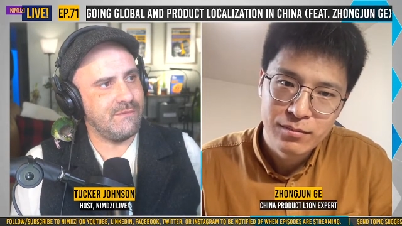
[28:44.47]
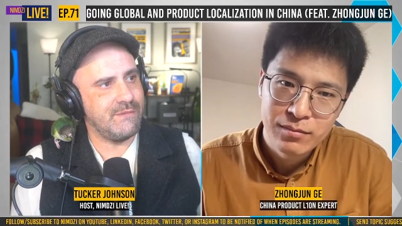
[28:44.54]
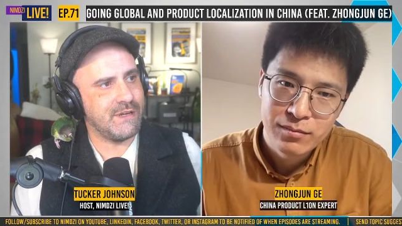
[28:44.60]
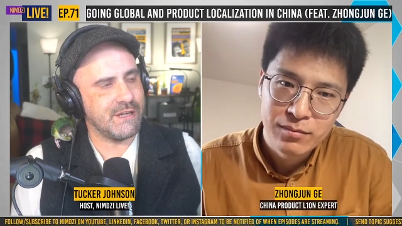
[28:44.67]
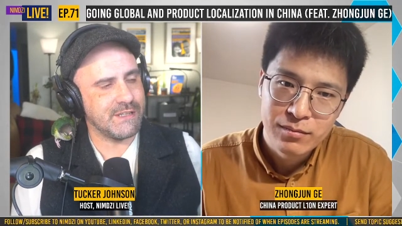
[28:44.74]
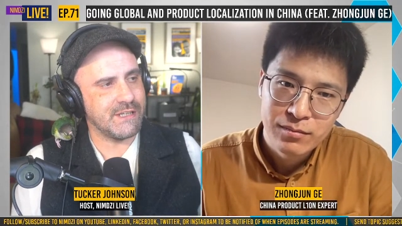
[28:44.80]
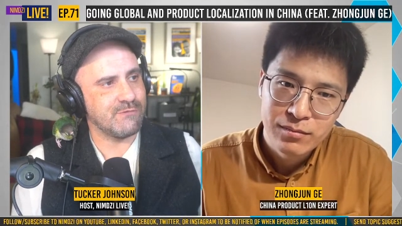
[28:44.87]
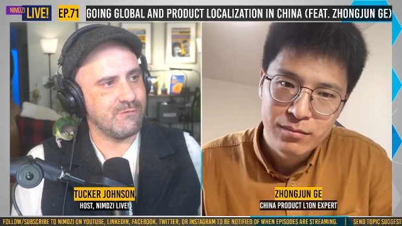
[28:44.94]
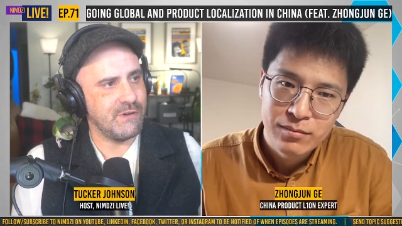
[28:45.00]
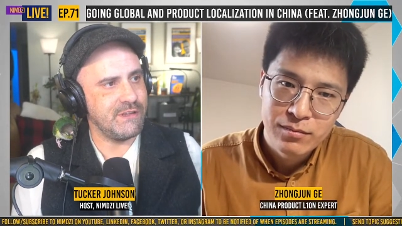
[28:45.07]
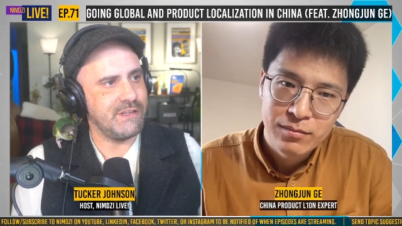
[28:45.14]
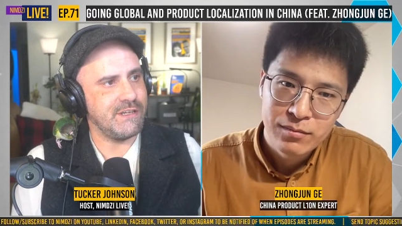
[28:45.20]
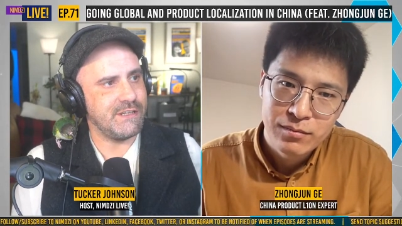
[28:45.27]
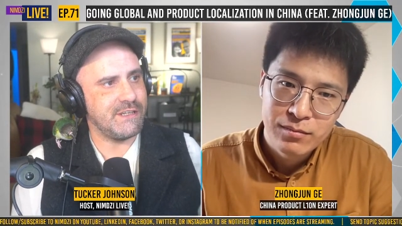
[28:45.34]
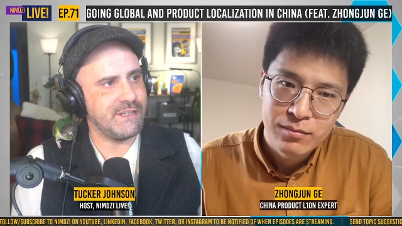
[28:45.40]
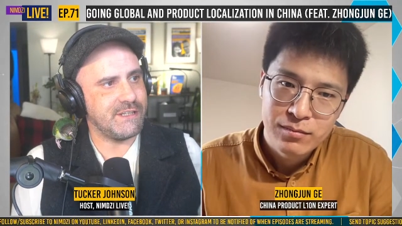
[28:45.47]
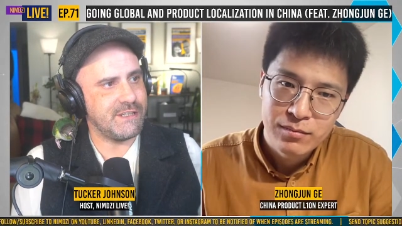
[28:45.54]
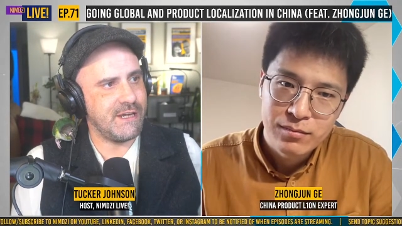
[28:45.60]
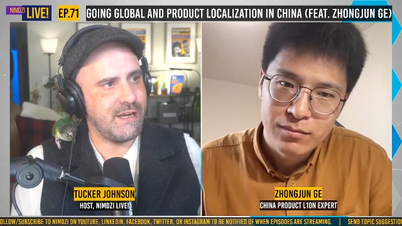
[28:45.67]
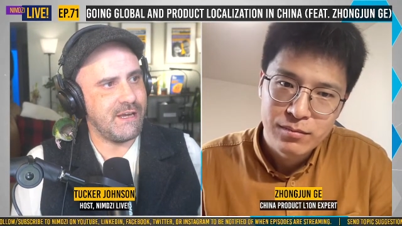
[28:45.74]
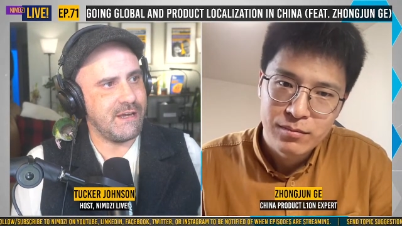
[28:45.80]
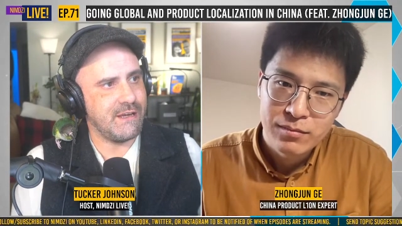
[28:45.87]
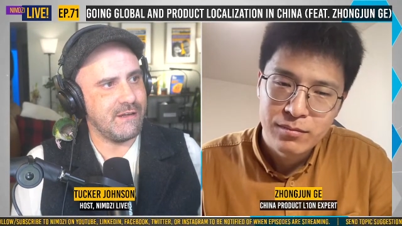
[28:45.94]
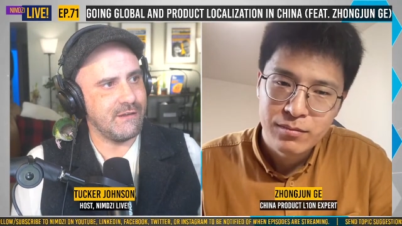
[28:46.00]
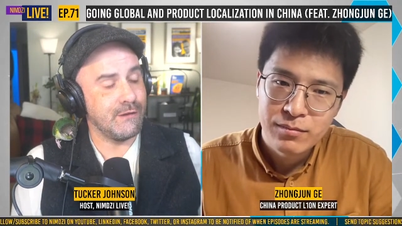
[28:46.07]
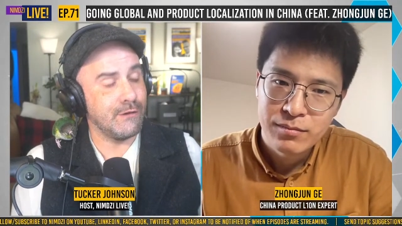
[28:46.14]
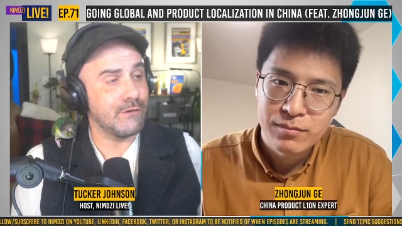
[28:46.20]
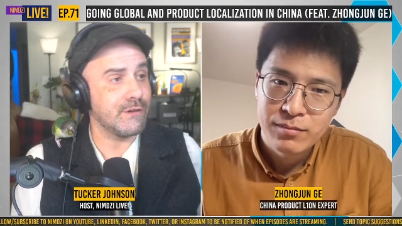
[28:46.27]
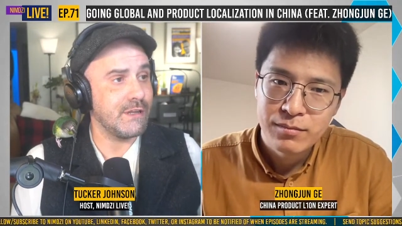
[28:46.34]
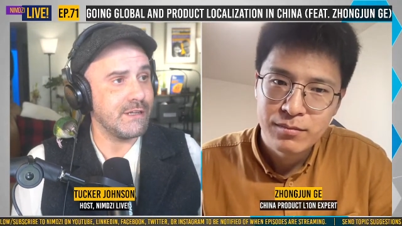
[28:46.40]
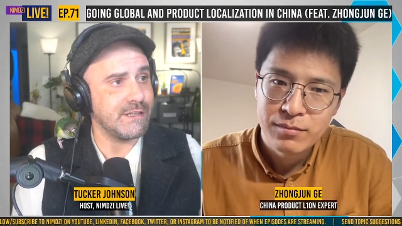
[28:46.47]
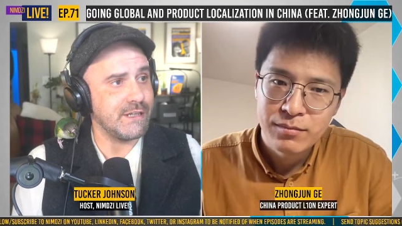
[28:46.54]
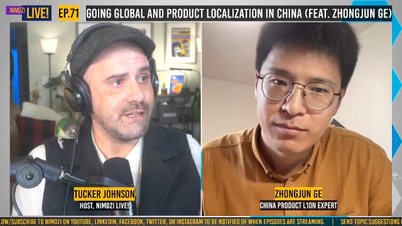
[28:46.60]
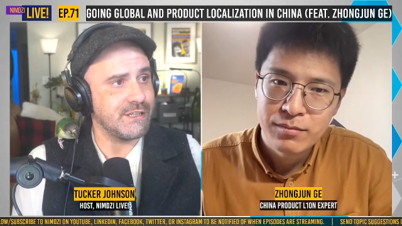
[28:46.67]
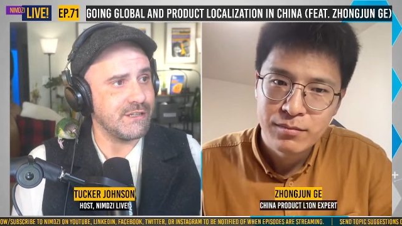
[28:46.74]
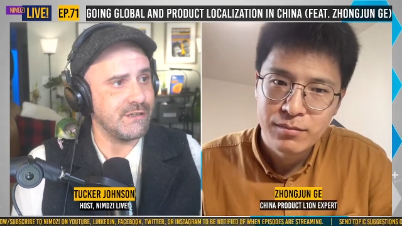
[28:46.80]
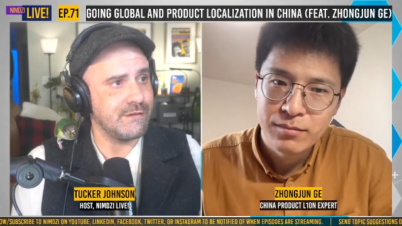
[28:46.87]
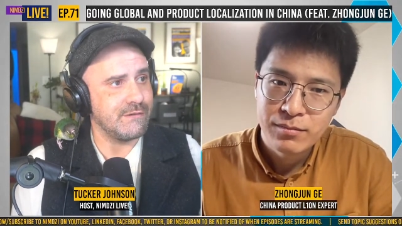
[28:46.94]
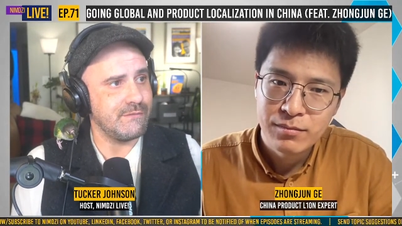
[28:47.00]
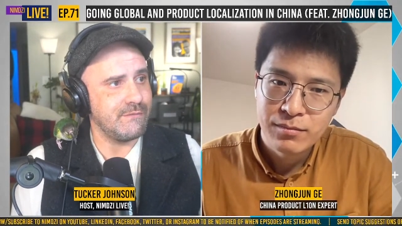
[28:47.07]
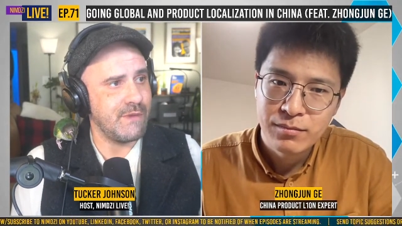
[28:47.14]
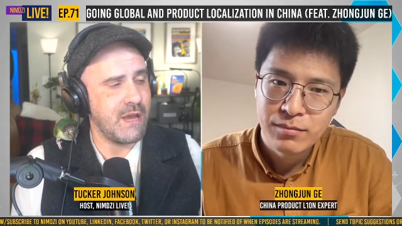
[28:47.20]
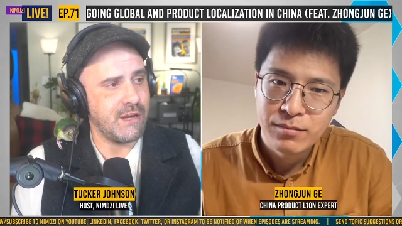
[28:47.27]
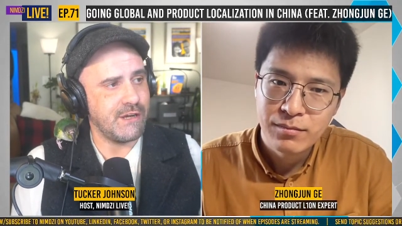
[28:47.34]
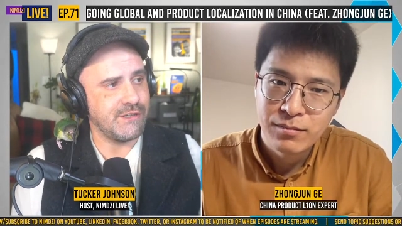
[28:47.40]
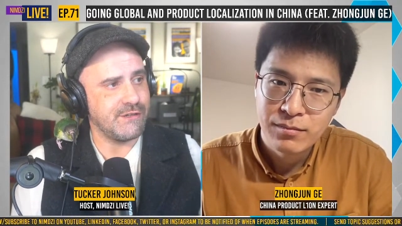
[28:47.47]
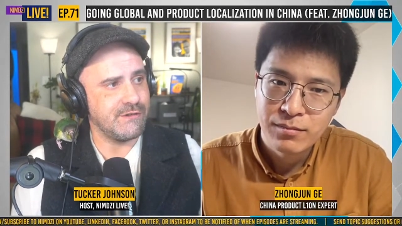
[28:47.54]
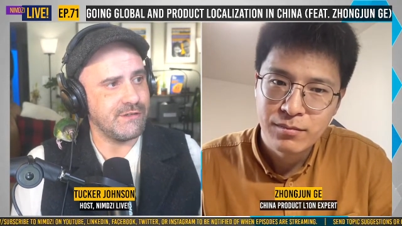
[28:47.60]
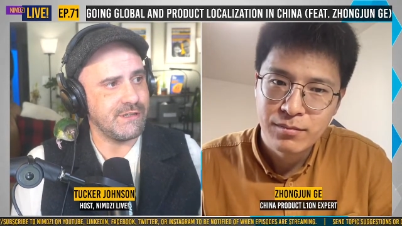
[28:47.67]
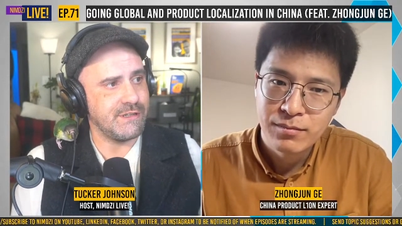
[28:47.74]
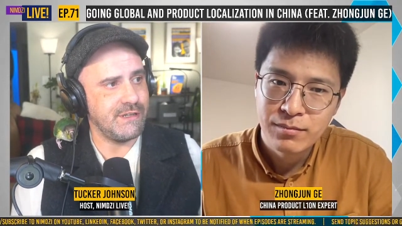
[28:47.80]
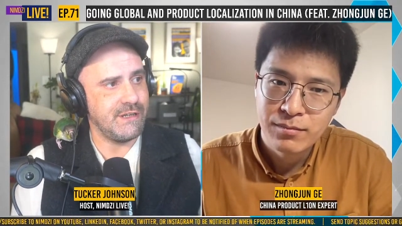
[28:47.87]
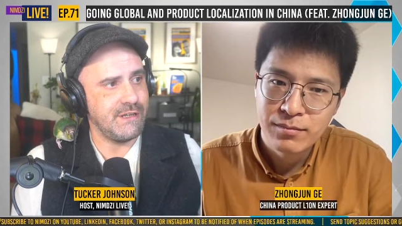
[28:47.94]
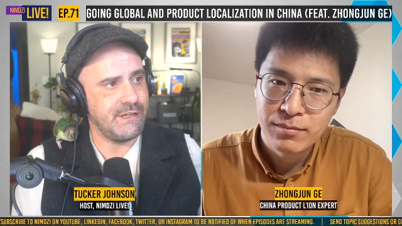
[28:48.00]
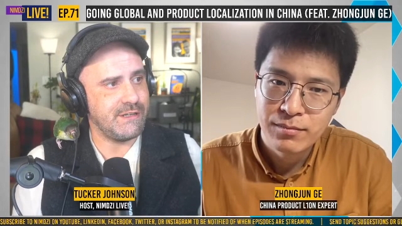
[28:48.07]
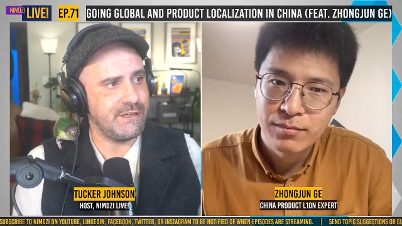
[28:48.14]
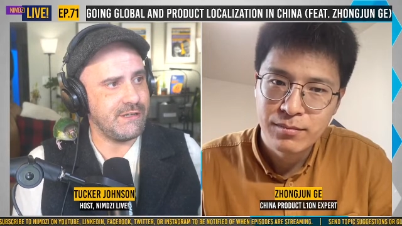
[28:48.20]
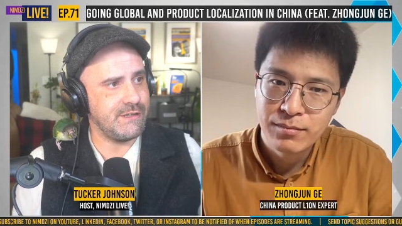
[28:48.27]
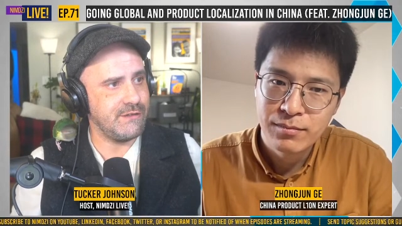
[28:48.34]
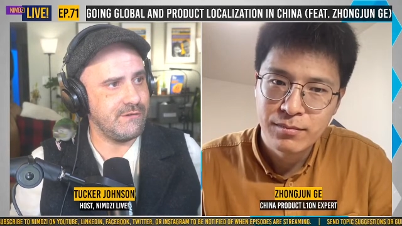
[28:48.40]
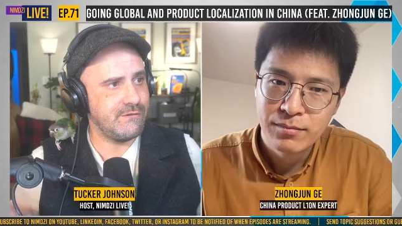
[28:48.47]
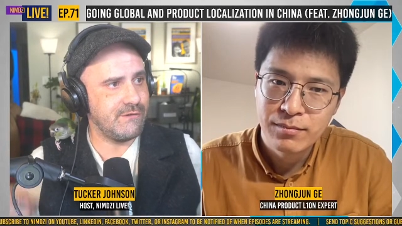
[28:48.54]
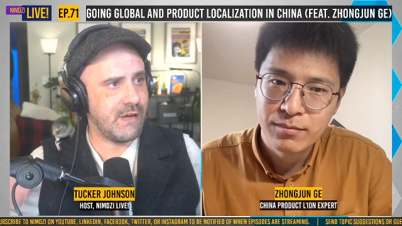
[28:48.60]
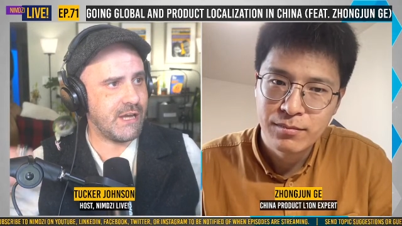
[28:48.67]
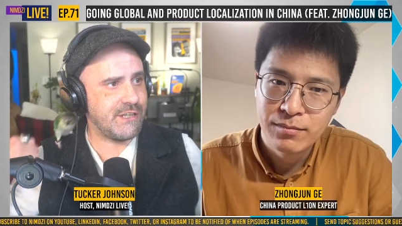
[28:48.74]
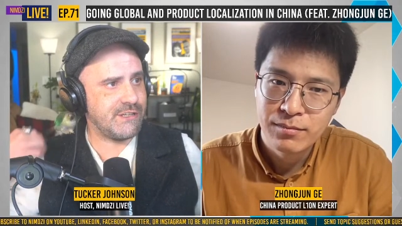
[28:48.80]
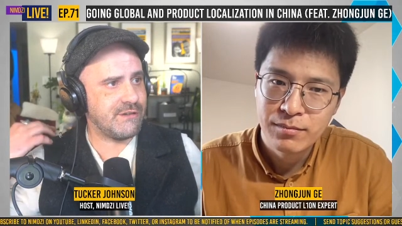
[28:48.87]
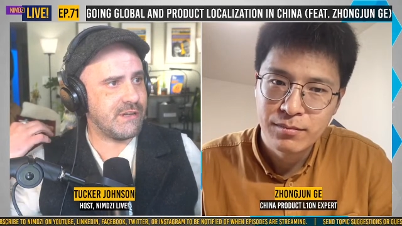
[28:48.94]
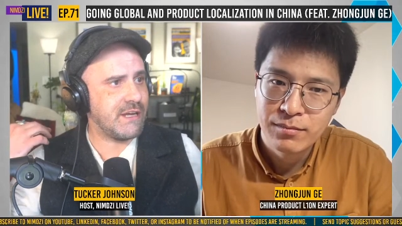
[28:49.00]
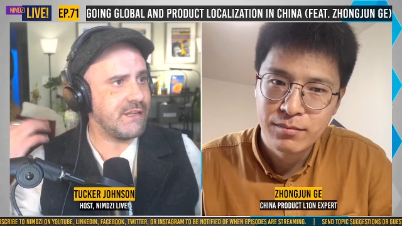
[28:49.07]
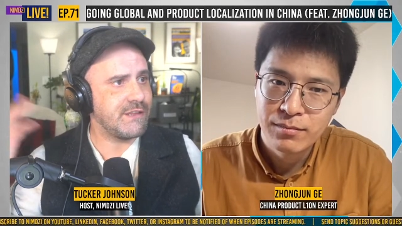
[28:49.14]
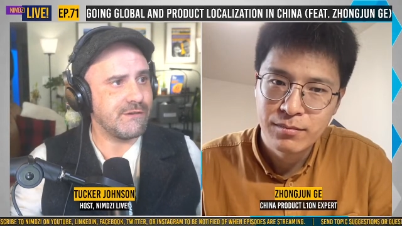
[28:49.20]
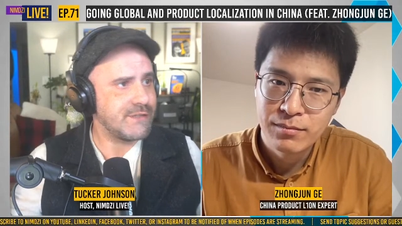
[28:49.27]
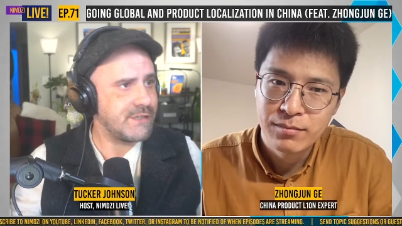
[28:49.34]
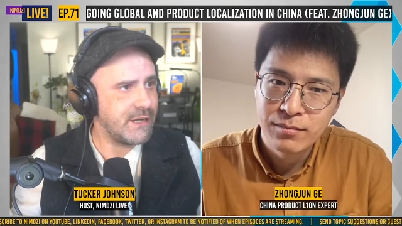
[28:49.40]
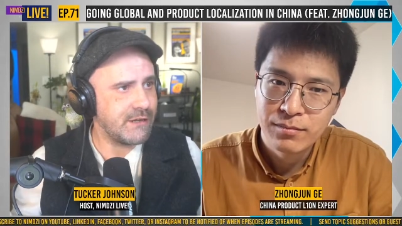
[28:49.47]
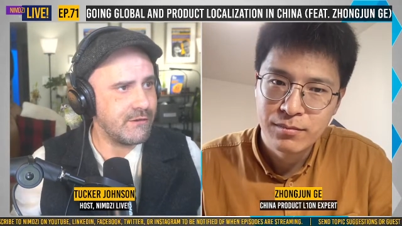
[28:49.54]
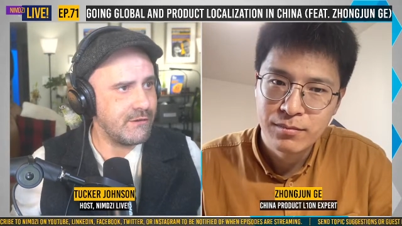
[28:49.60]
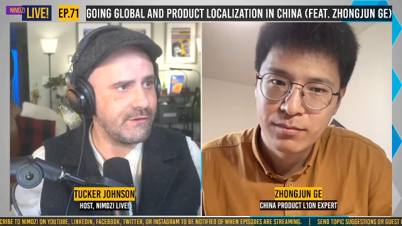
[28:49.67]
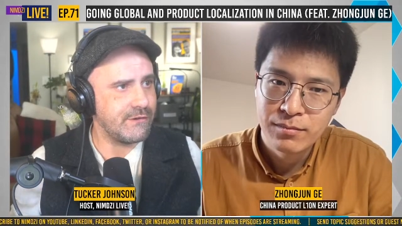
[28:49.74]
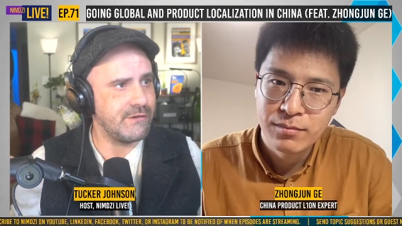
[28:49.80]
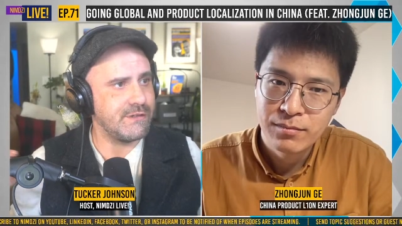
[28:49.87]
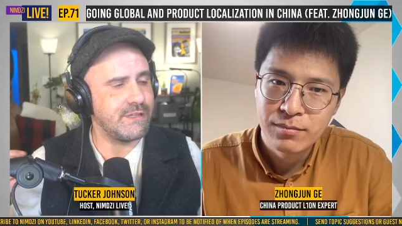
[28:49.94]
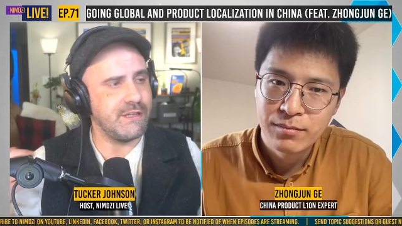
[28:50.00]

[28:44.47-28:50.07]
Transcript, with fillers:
Speaker 1: Because it's one thing to say localization managers need to educate their stakeholders,